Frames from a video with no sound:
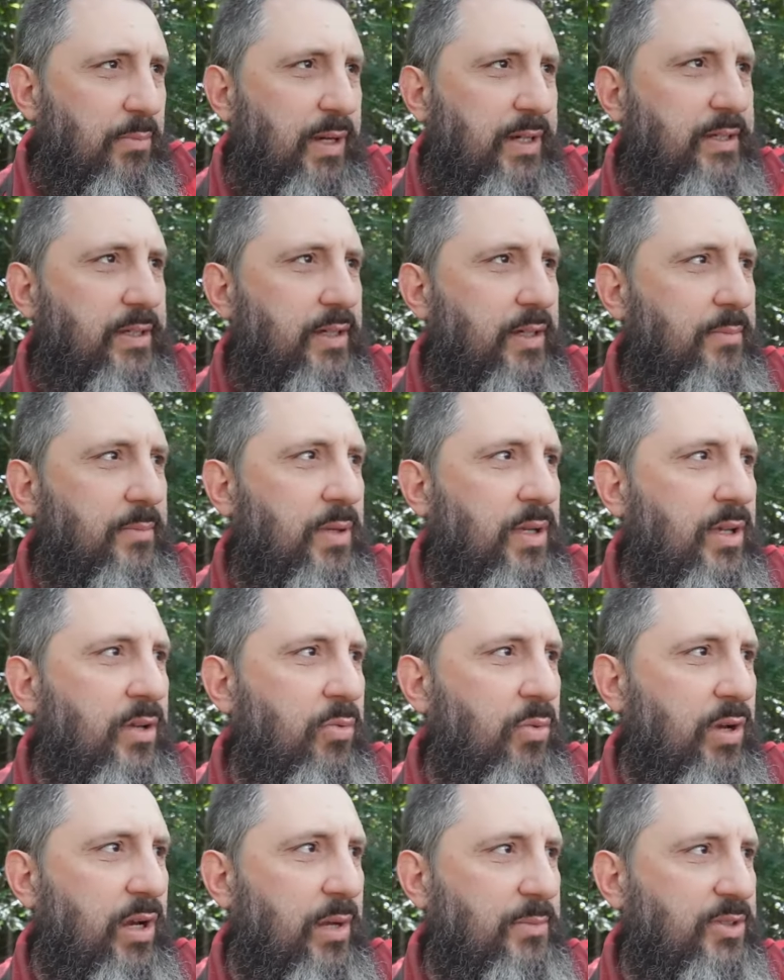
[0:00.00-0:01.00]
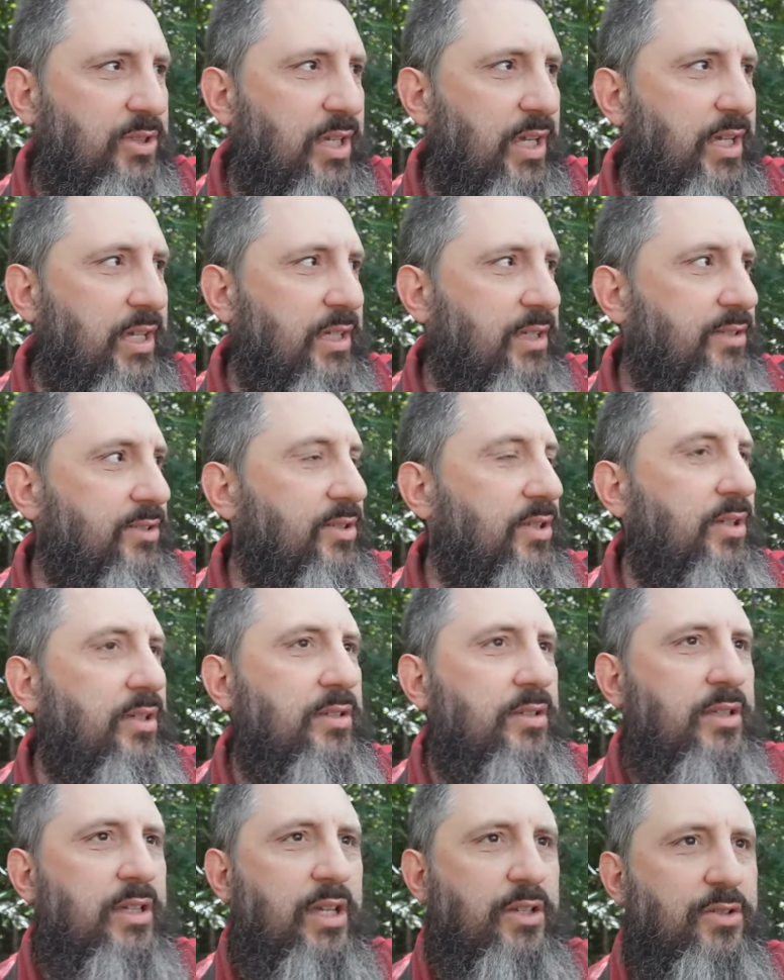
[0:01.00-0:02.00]
But um, what I'm saying is
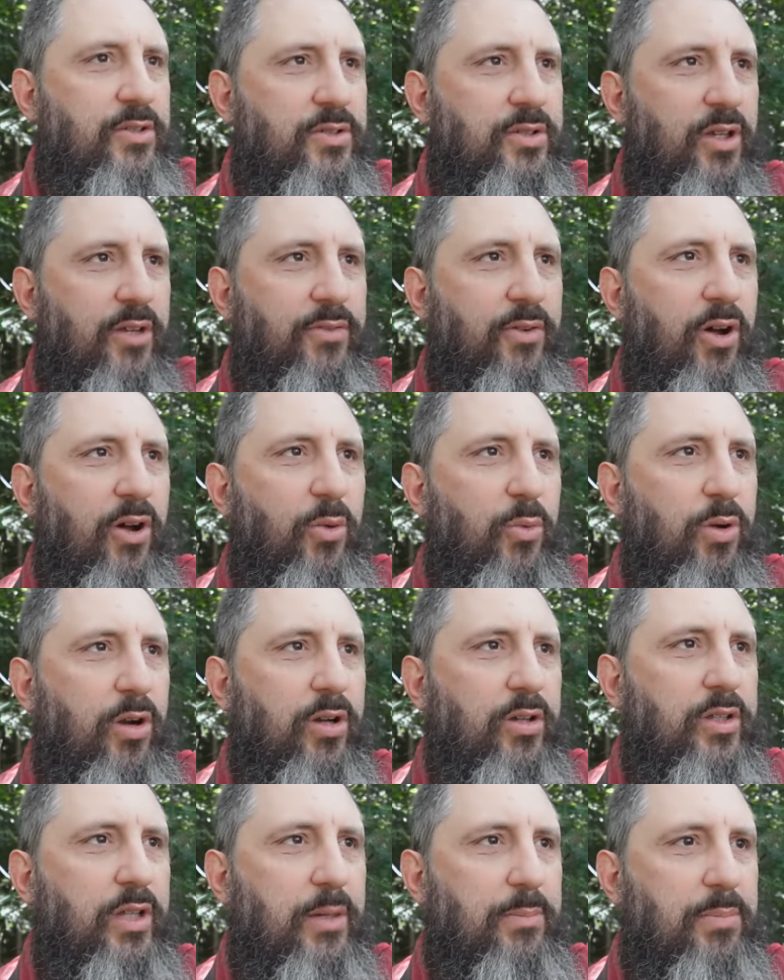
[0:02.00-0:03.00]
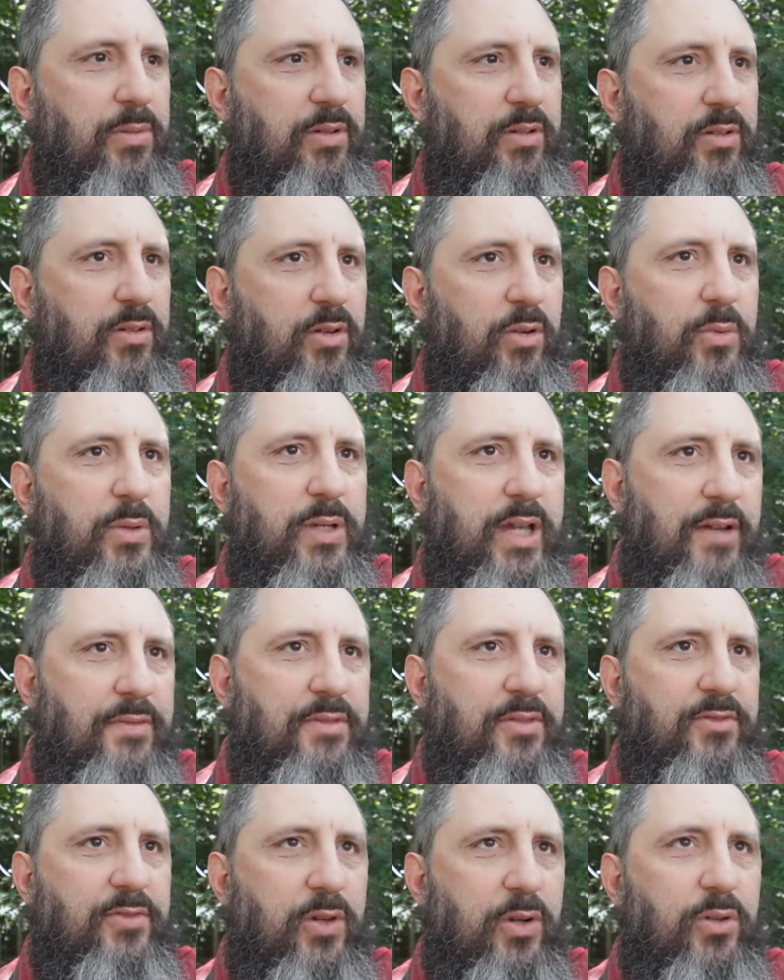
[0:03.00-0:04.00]
to get yourself all worked up and oh, we
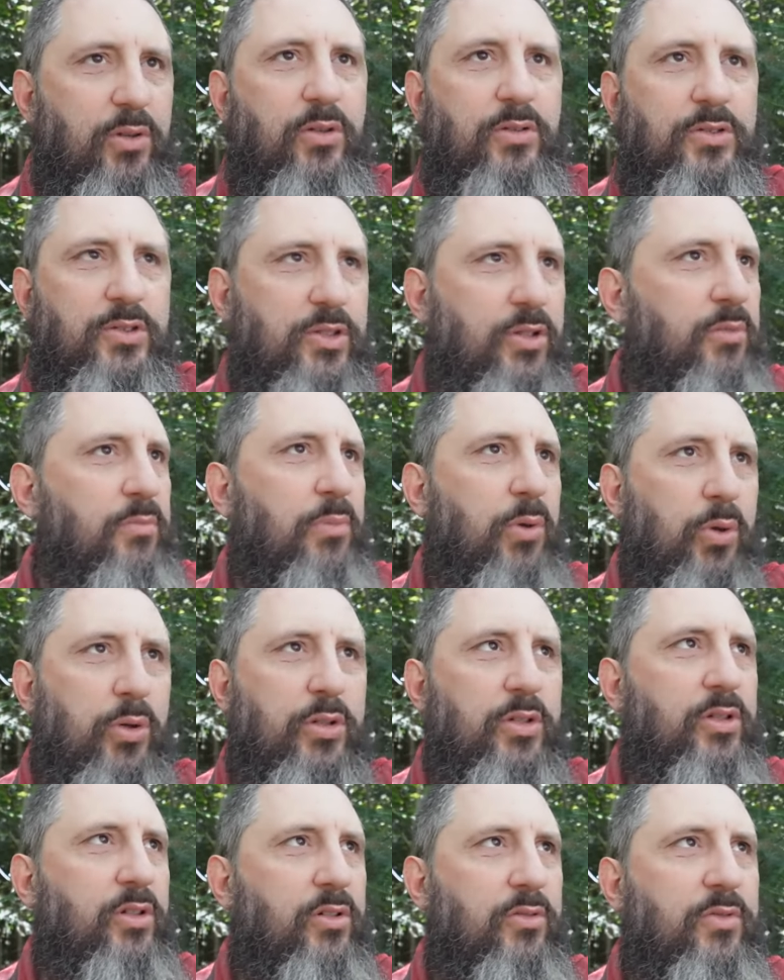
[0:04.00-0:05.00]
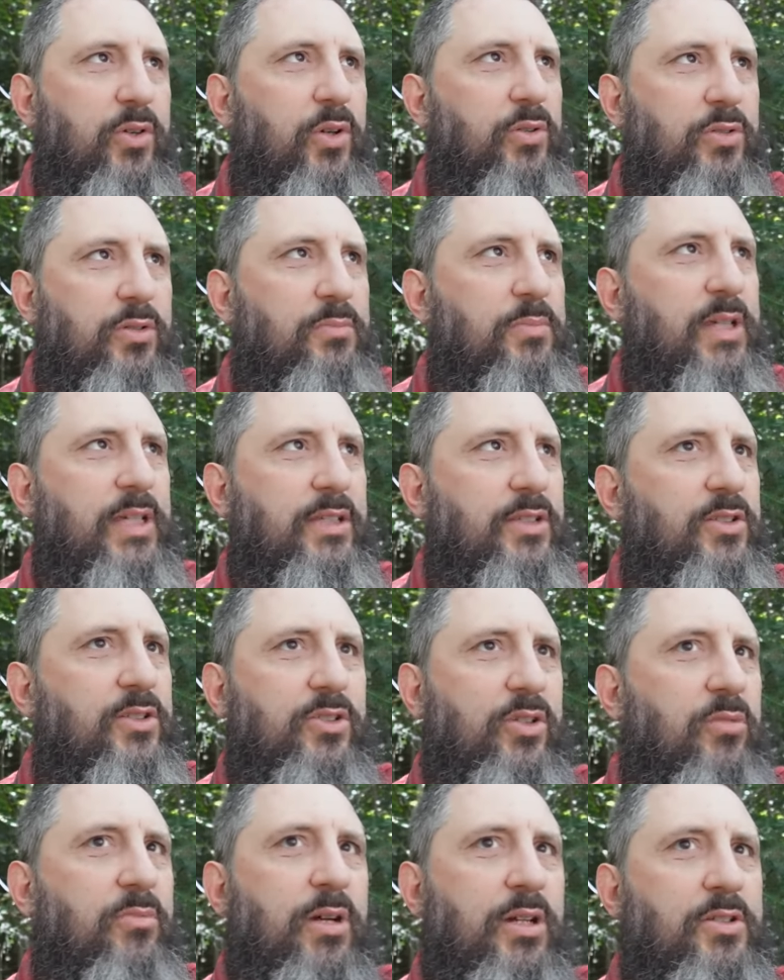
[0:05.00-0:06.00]
have to vote. Oh, it's so important. Your vote means
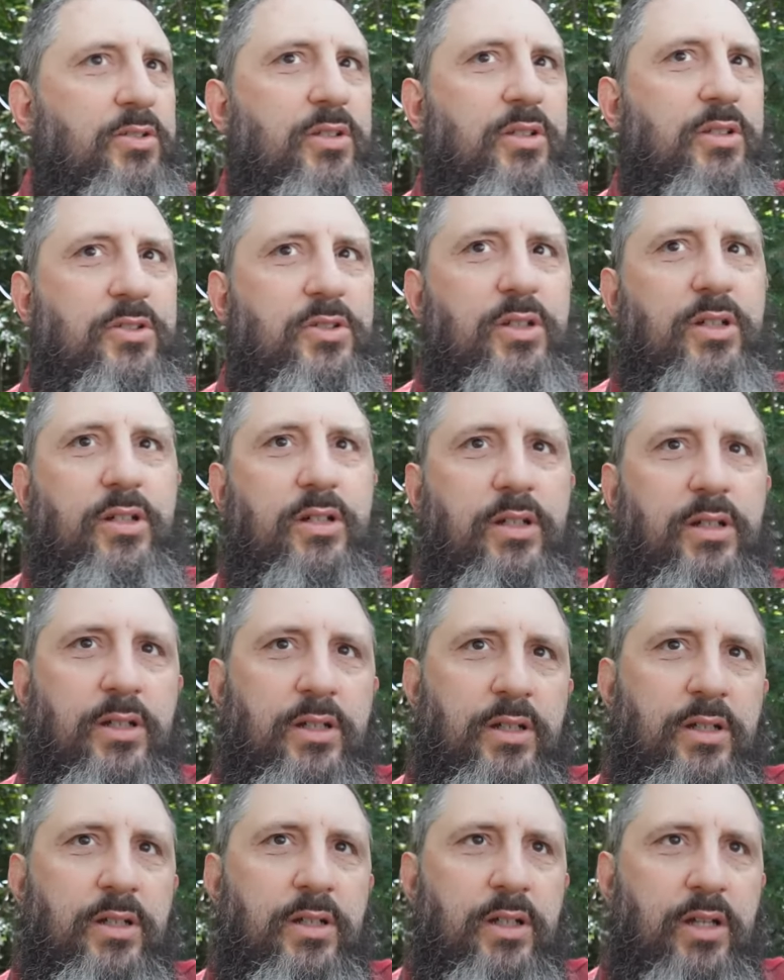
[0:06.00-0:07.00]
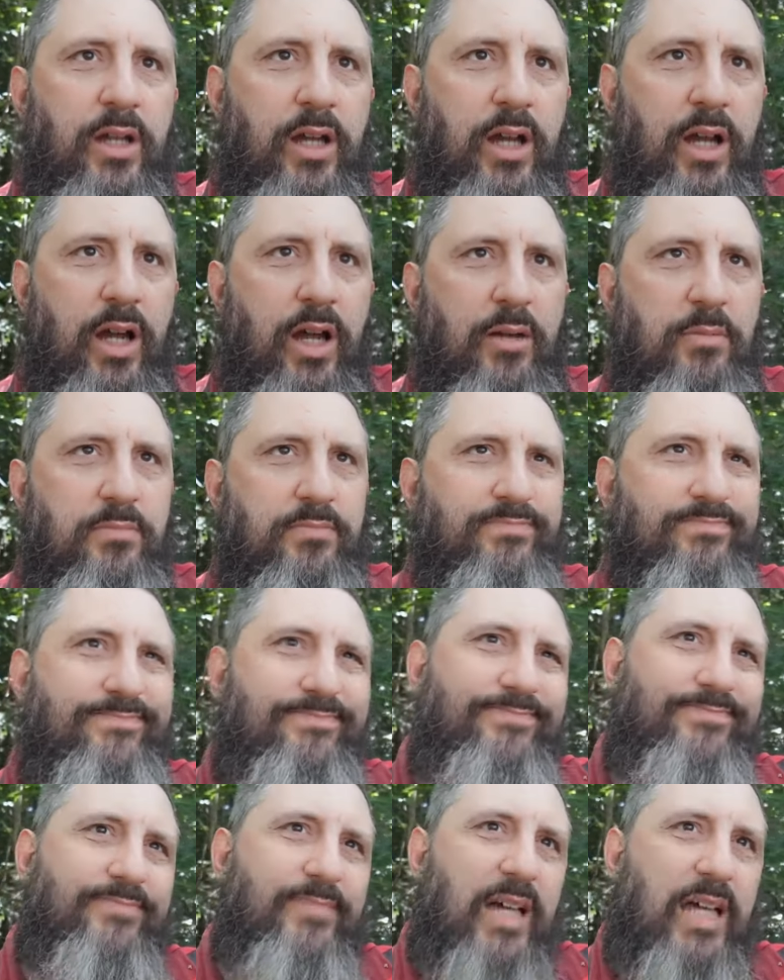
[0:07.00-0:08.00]
so much this year. Um,
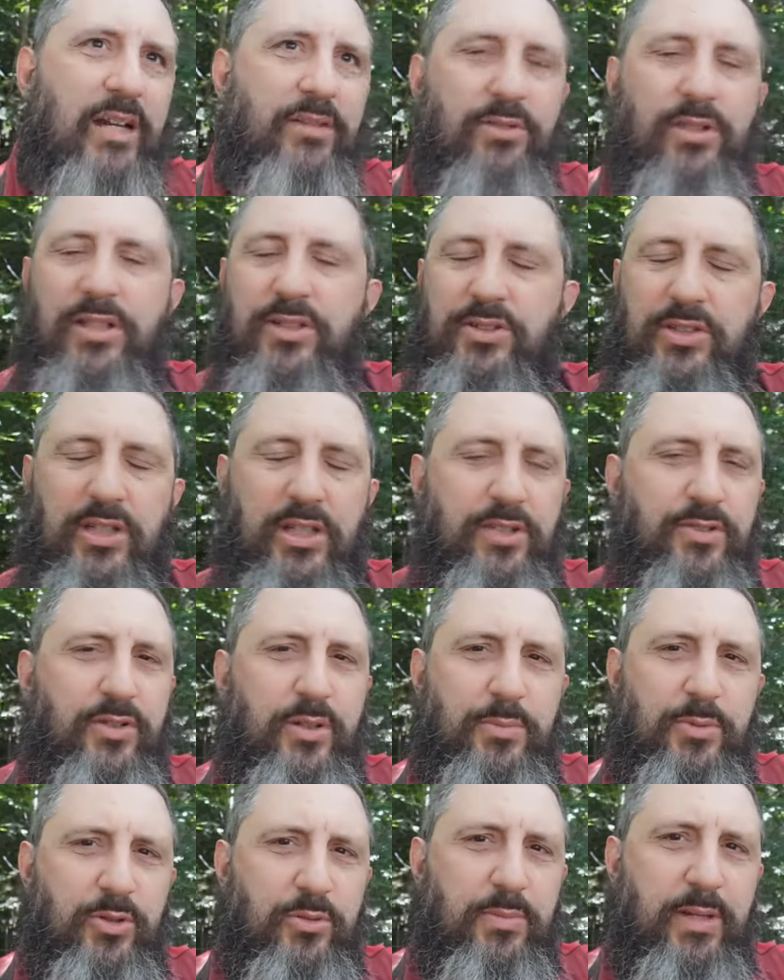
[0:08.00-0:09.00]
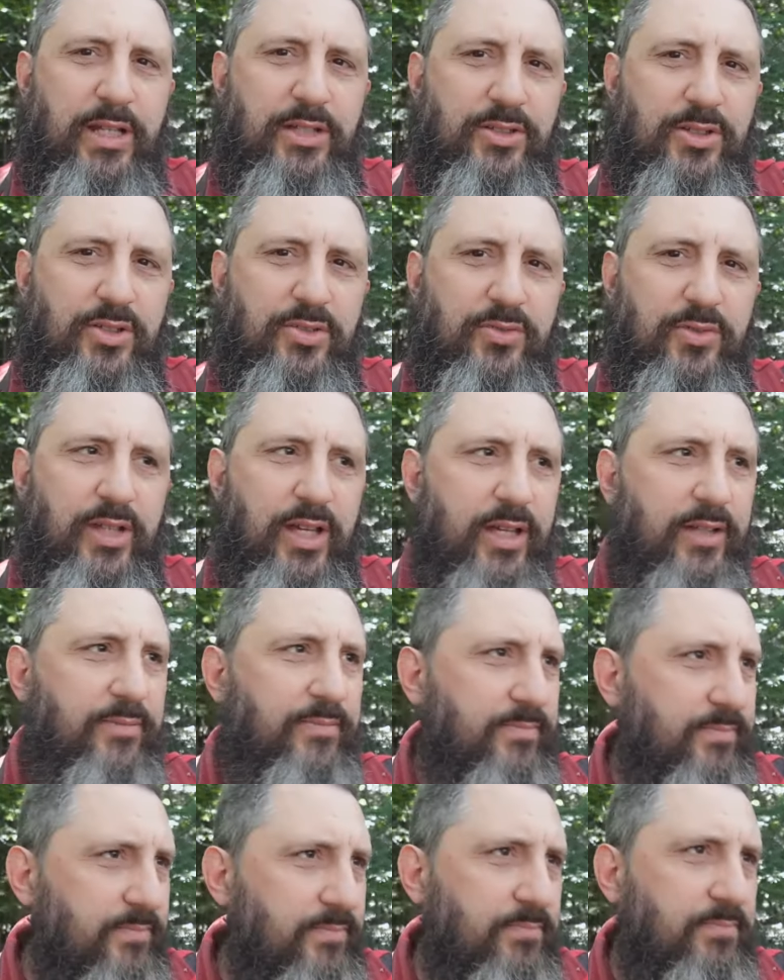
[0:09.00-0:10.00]
I don't really see any scriptural basis for that
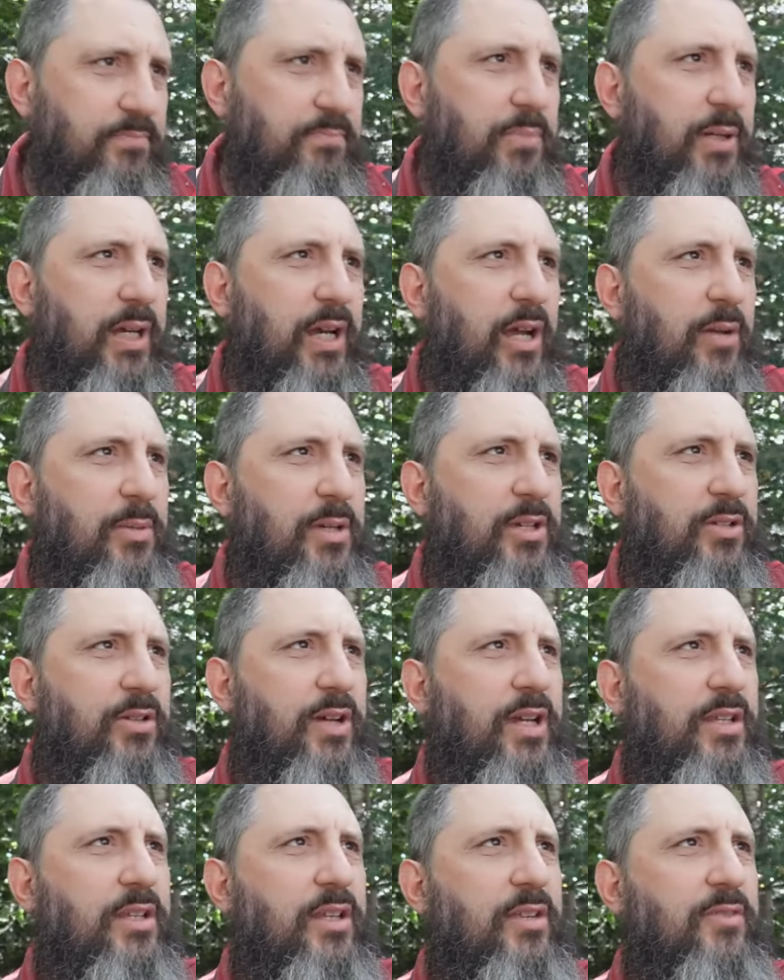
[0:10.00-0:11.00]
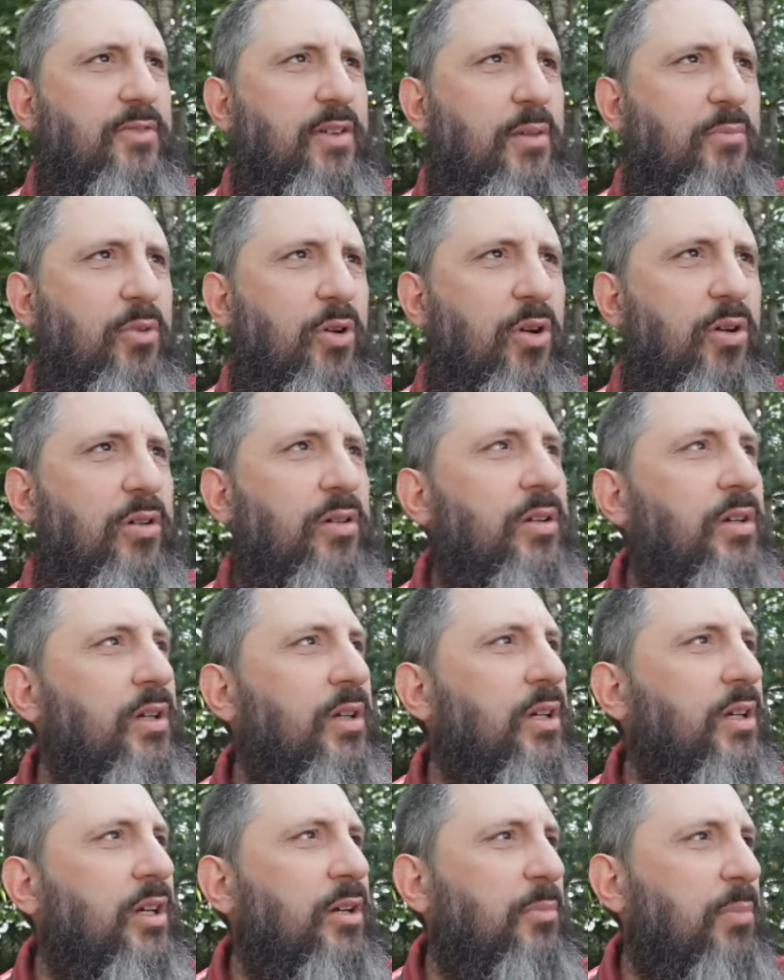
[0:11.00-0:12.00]
but I'll be corrected if I'm wrong.
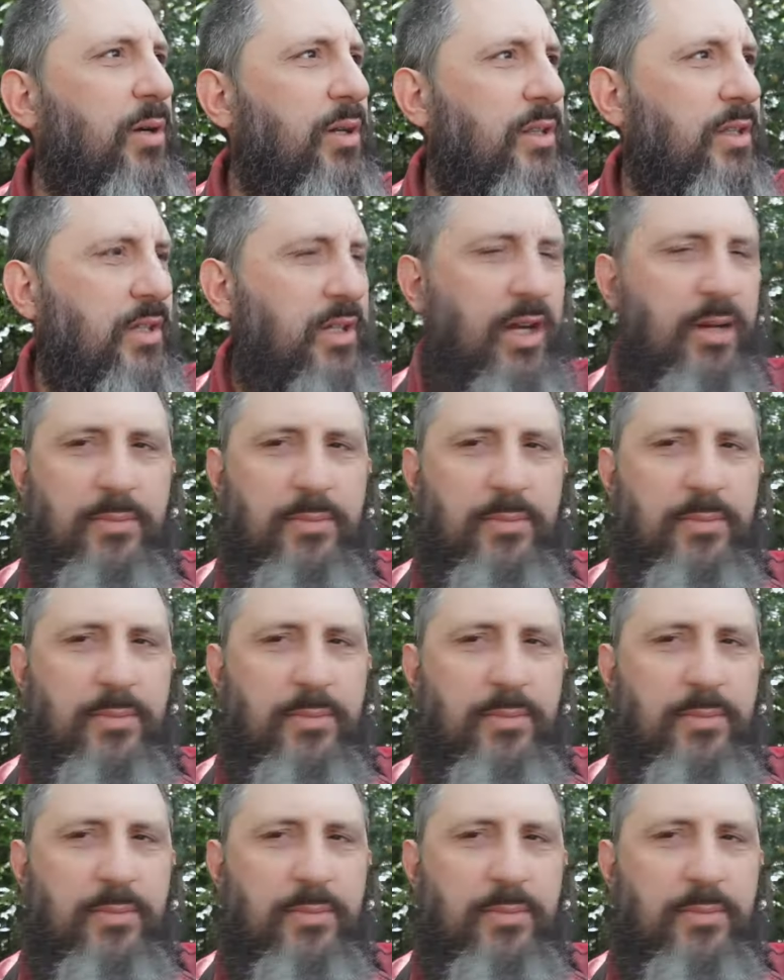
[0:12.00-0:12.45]
Put it in the